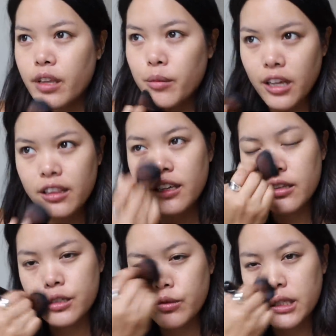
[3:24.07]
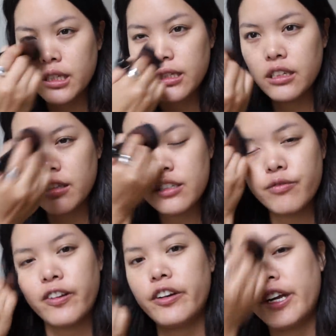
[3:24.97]
I mean, I think it looks really good and it looks
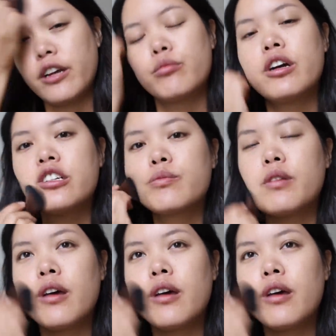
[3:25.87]
very airbrushed,